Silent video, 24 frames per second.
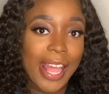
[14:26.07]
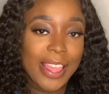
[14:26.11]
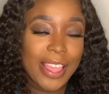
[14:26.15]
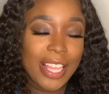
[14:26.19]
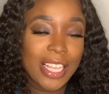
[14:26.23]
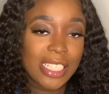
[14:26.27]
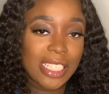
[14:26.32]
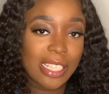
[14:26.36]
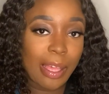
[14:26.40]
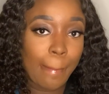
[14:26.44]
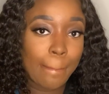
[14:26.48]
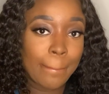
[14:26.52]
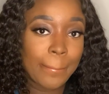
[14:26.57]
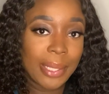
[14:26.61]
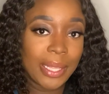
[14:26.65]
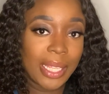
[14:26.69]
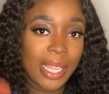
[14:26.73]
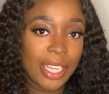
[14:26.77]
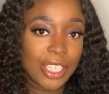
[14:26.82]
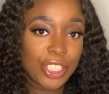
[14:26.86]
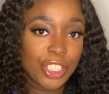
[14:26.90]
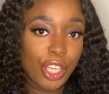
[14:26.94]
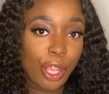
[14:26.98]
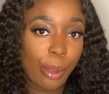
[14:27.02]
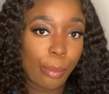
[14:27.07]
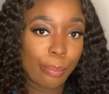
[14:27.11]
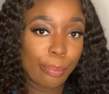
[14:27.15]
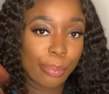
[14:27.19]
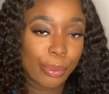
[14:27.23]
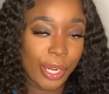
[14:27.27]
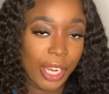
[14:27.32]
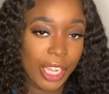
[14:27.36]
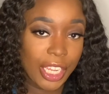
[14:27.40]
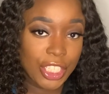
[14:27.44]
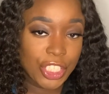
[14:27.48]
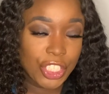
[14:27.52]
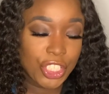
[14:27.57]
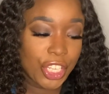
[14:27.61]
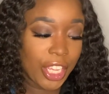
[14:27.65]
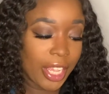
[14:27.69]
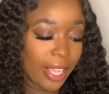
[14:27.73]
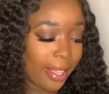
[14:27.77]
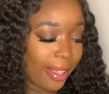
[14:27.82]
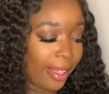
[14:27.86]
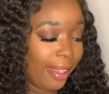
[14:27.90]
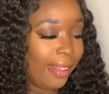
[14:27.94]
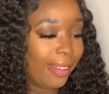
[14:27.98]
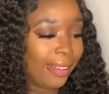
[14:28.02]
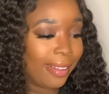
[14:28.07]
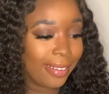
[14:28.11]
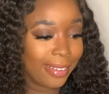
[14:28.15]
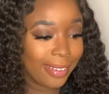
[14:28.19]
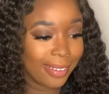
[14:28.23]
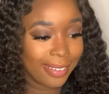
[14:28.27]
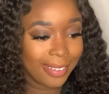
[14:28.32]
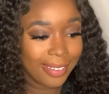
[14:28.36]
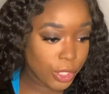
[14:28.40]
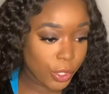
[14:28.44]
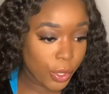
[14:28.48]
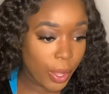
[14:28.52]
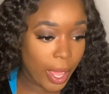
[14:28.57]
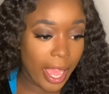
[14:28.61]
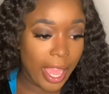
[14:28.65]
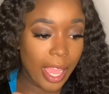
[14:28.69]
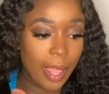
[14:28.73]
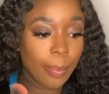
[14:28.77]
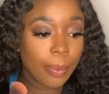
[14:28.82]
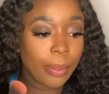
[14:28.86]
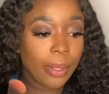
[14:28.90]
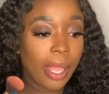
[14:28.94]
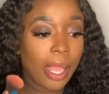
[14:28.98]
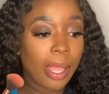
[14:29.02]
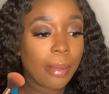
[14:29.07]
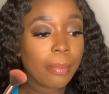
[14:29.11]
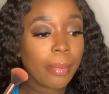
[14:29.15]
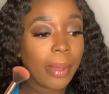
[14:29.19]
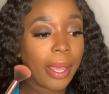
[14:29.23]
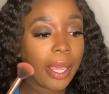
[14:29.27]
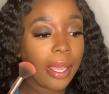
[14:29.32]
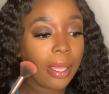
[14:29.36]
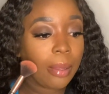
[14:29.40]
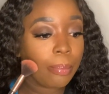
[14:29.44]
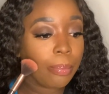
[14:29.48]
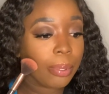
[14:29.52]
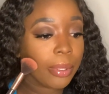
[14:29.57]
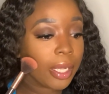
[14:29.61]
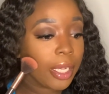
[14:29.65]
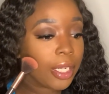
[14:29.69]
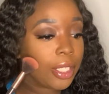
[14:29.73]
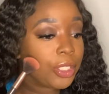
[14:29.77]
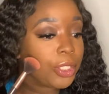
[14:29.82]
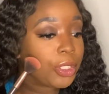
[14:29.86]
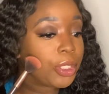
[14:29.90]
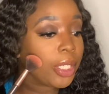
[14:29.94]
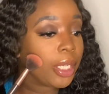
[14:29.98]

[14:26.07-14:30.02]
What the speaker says: this blush brush. So So I apply my blush